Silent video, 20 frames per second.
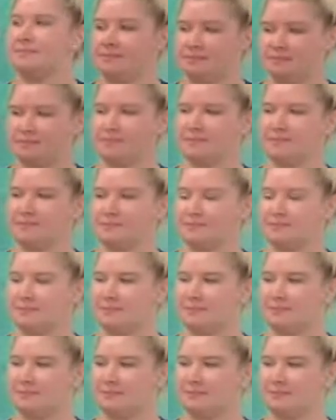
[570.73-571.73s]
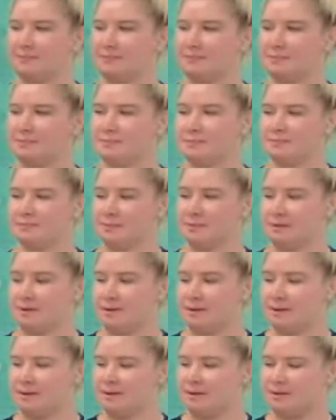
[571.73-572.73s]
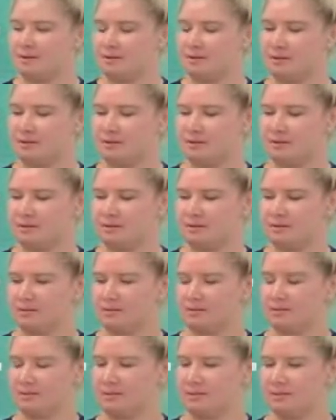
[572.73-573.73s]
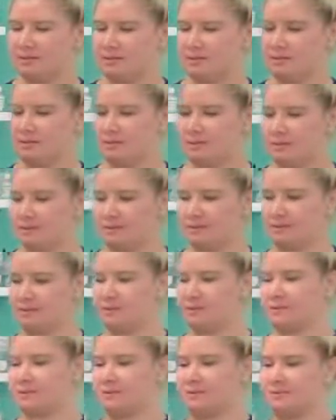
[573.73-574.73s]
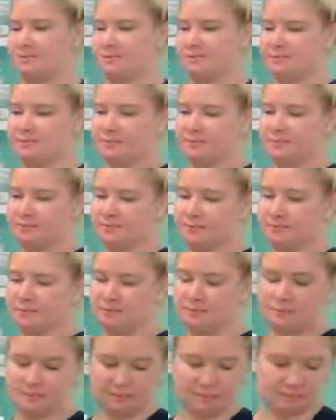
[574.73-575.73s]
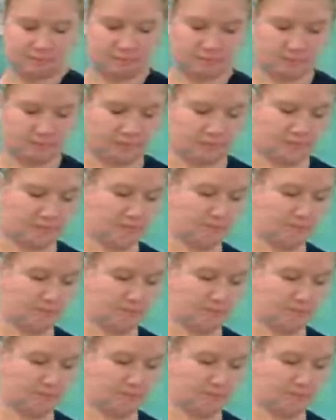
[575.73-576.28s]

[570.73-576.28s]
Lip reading: (not speaking)